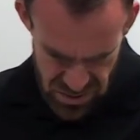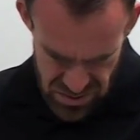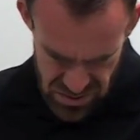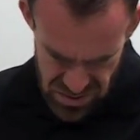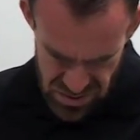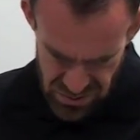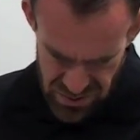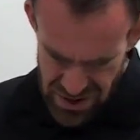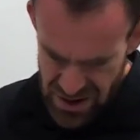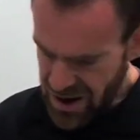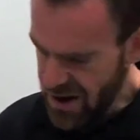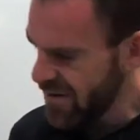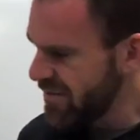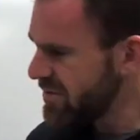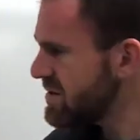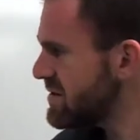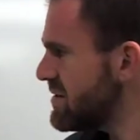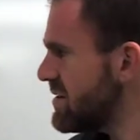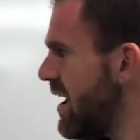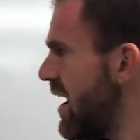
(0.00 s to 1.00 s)
So we have
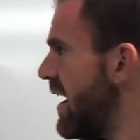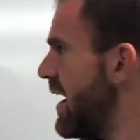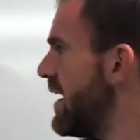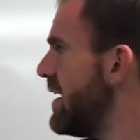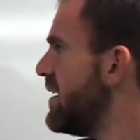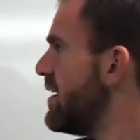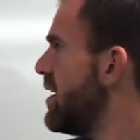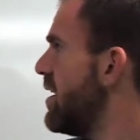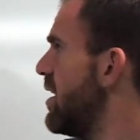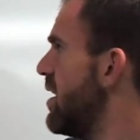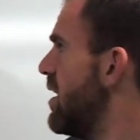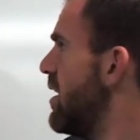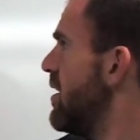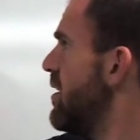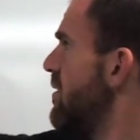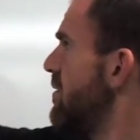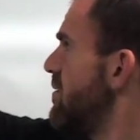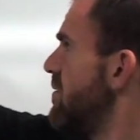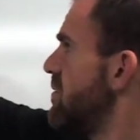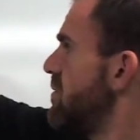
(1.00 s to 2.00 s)
sine
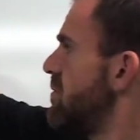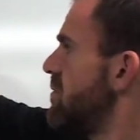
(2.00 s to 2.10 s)
of